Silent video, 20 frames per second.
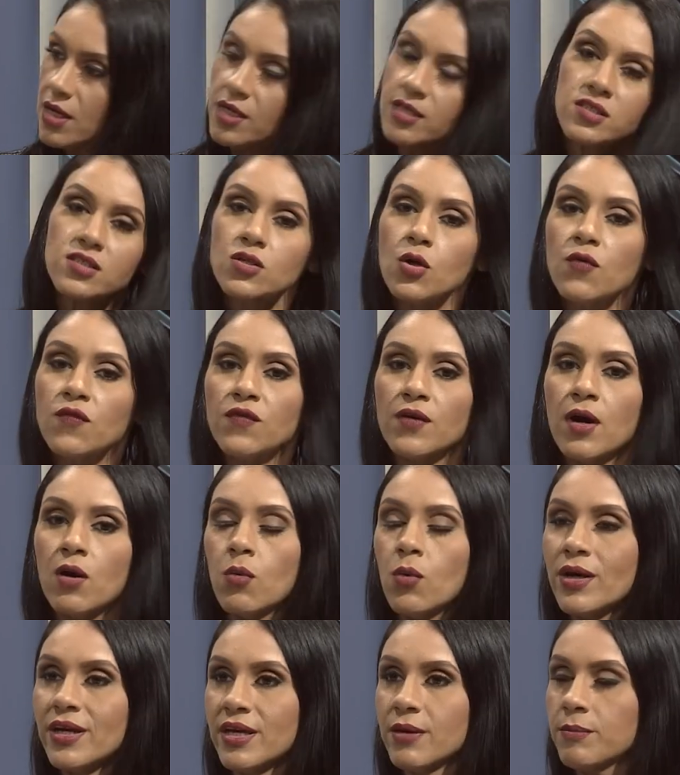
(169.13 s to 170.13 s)
Yes. So
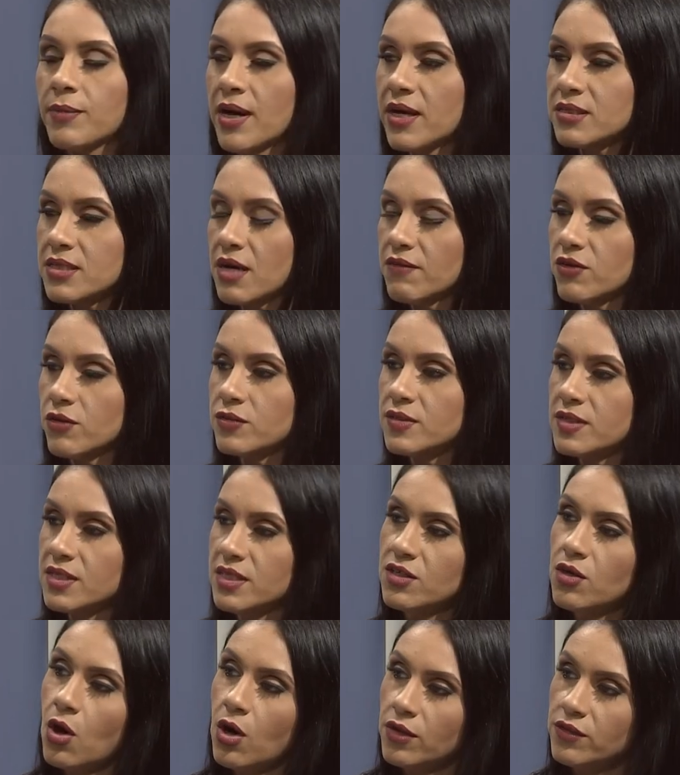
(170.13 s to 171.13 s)
far, what impacts have you
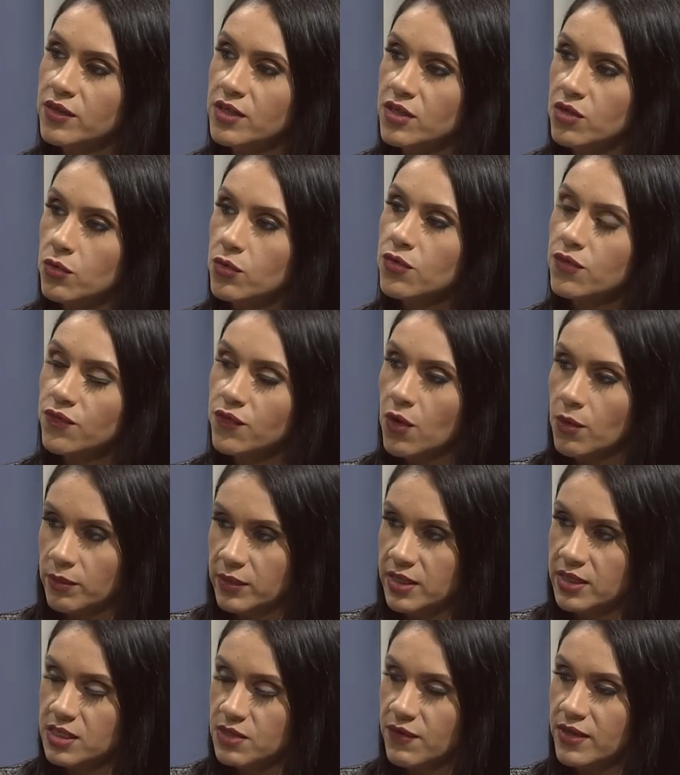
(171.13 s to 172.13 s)
seen on the youth
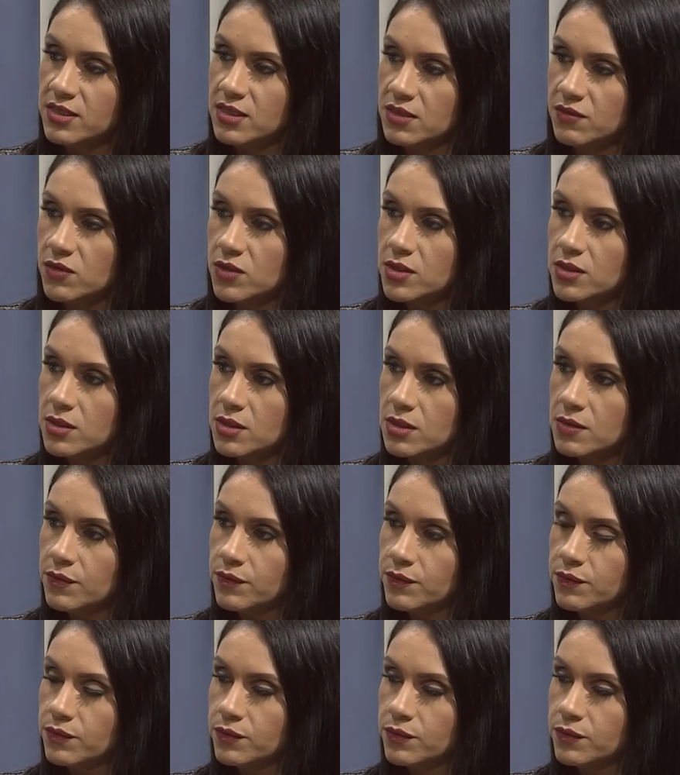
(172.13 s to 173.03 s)
from these festivals?